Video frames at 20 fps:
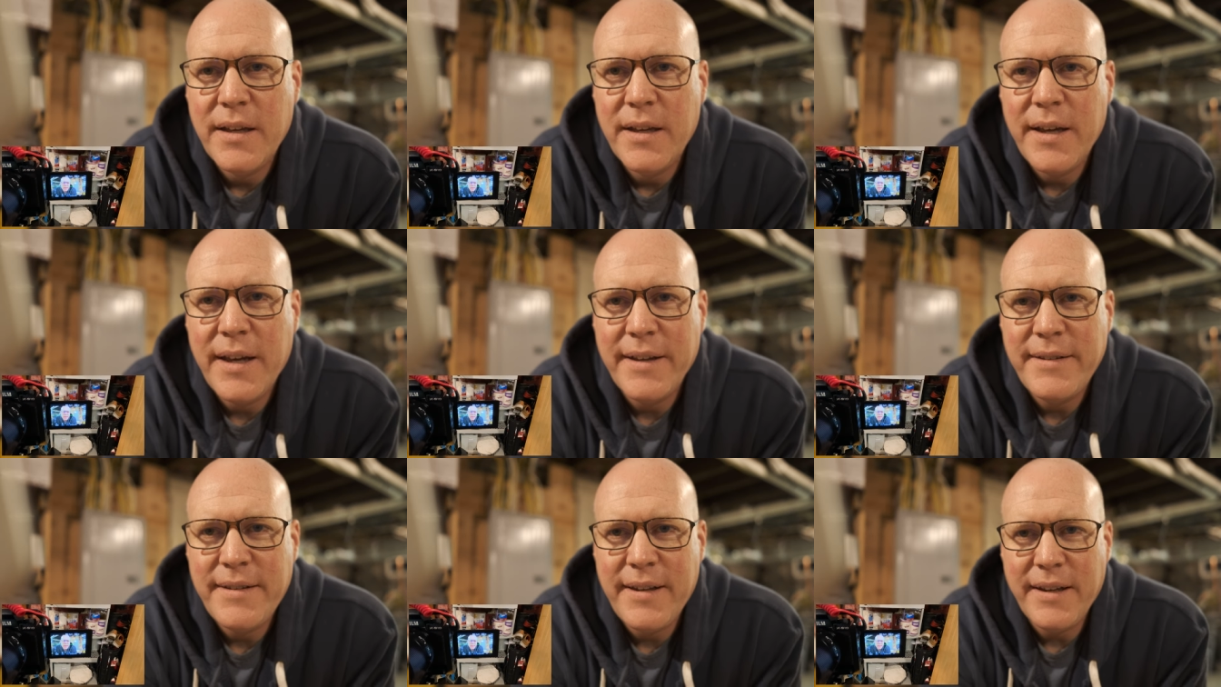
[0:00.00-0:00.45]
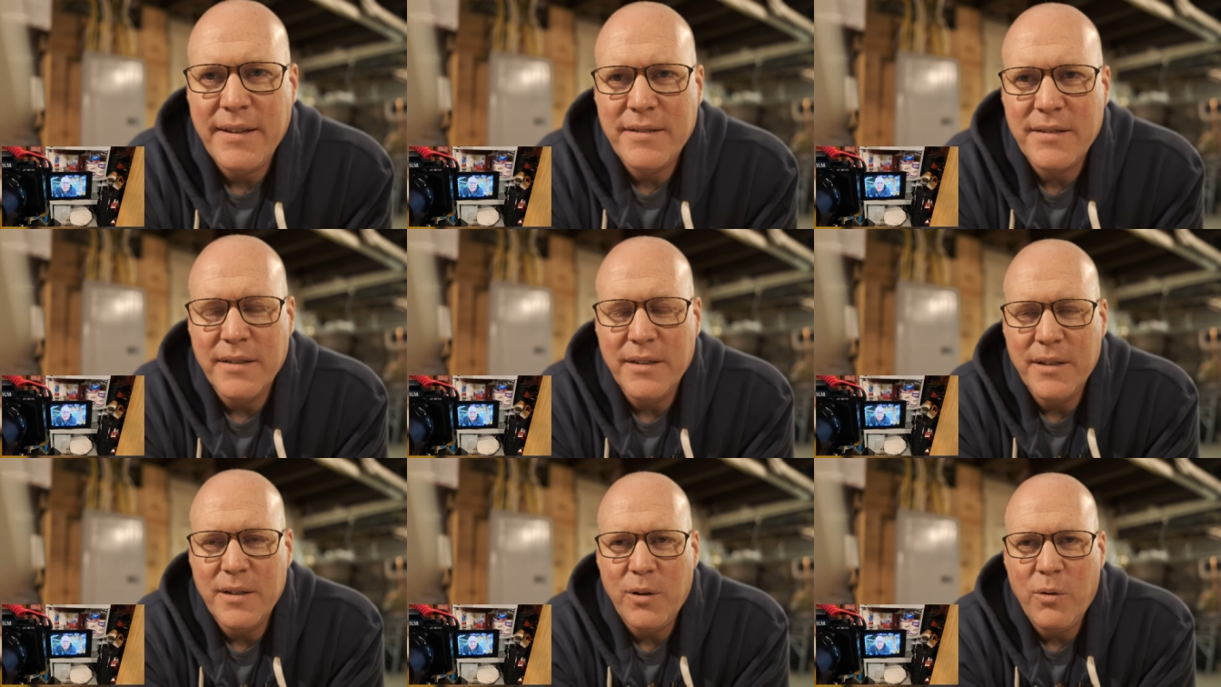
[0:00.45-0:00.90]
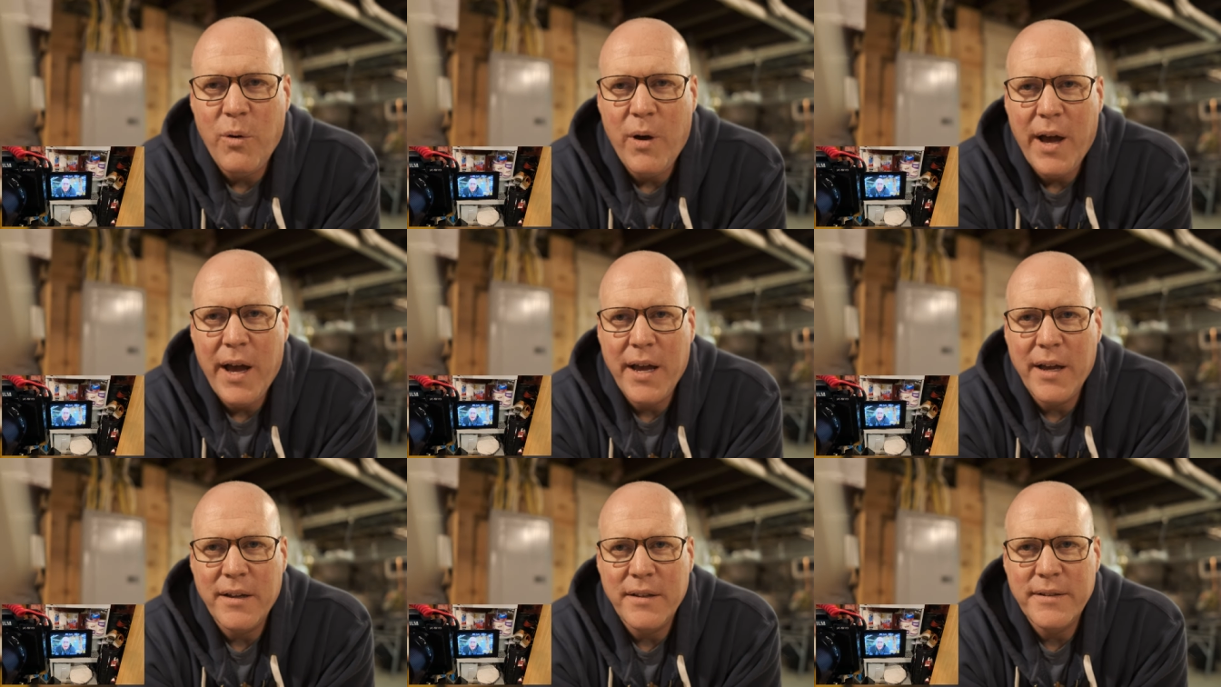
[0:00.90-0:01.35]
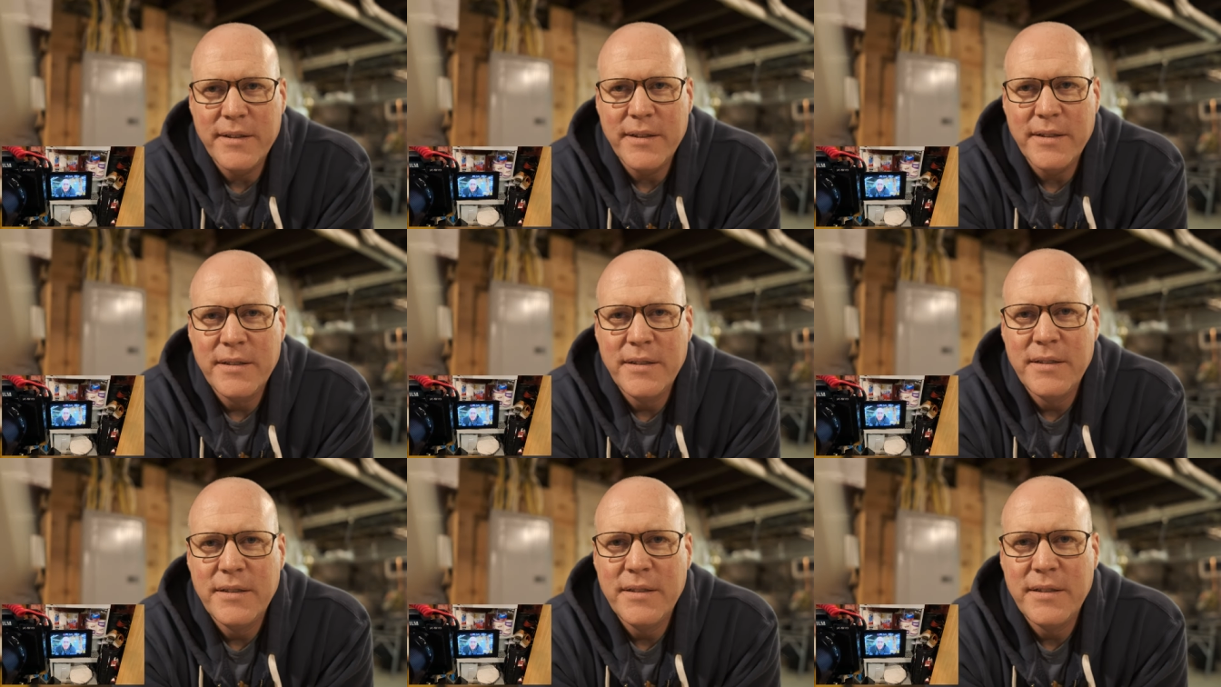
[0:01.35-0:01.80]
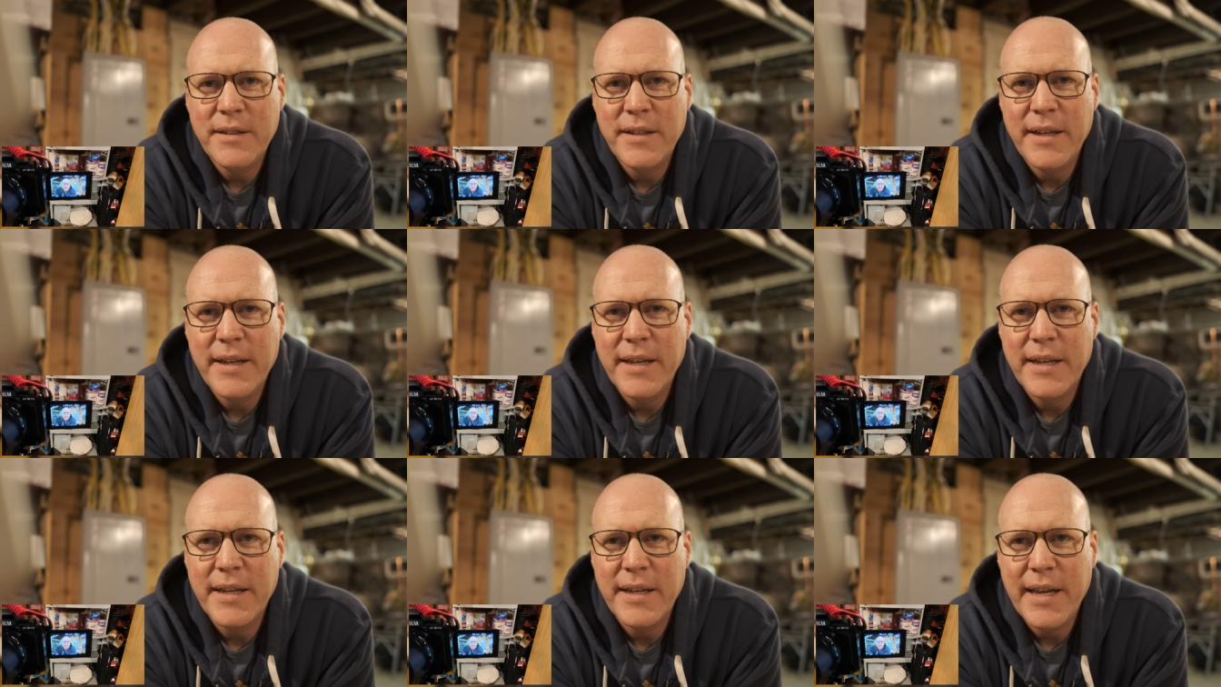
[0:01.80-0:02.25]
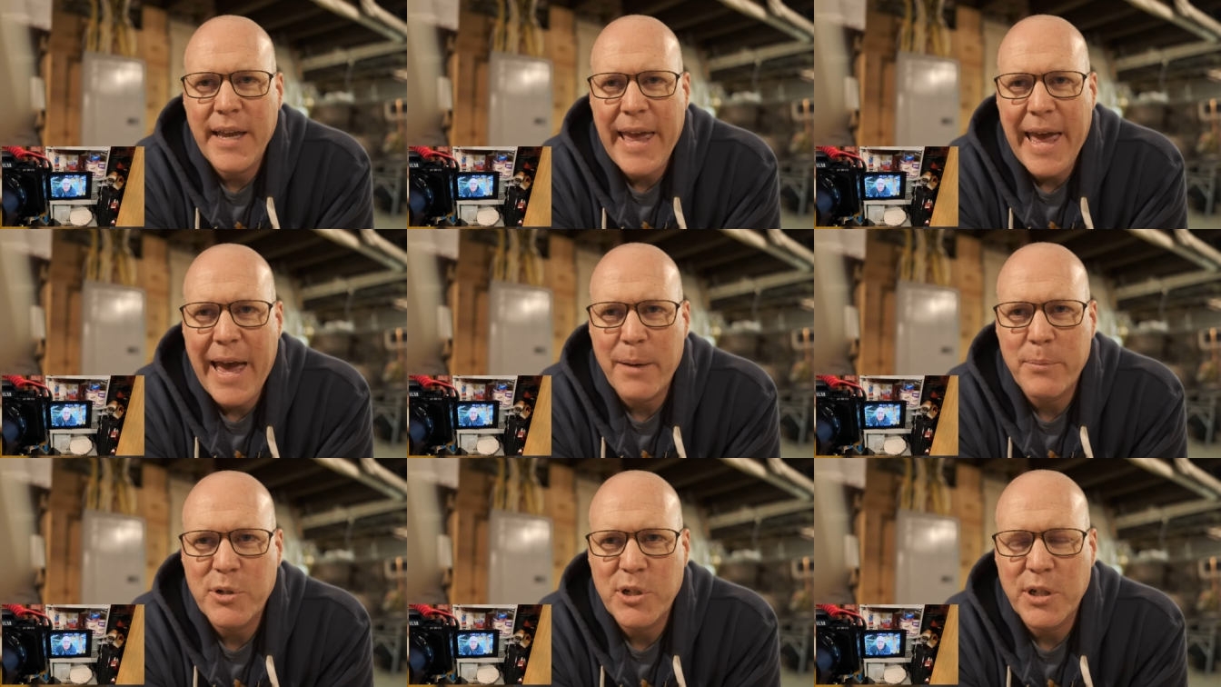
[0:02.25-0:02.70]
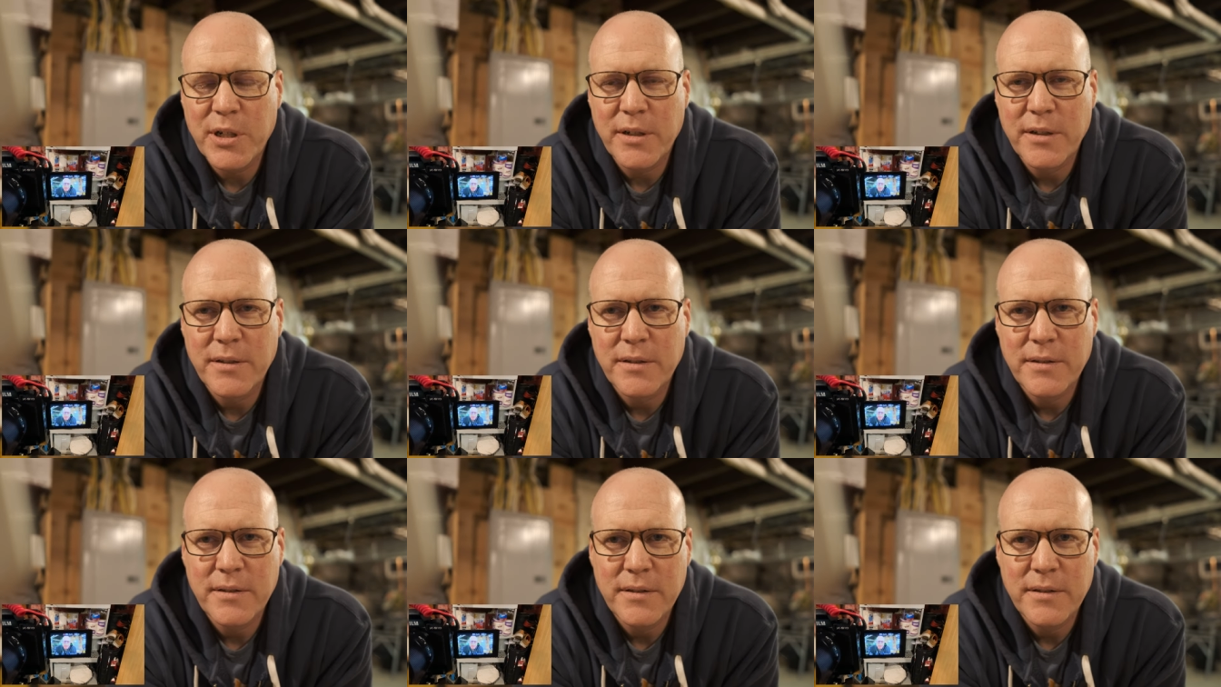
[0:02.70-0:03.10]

It takes a little while to capture.